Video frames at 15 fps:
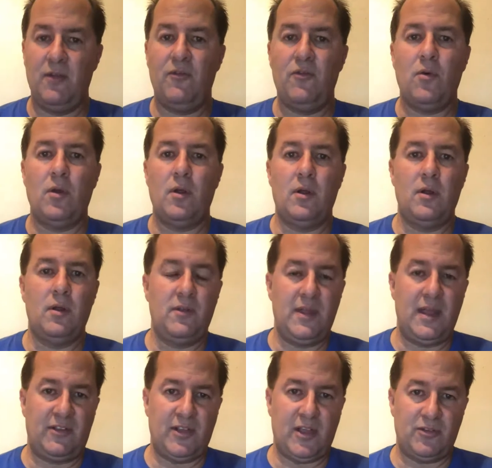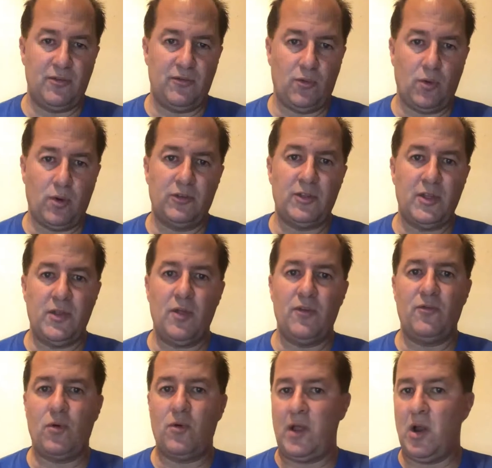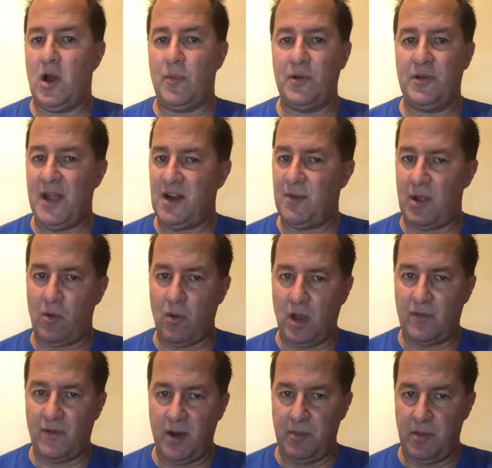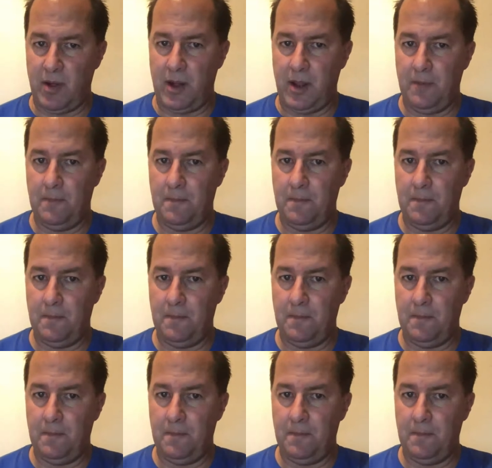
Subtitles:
for the excessive force, and therefore they are not protected by qualified immunity.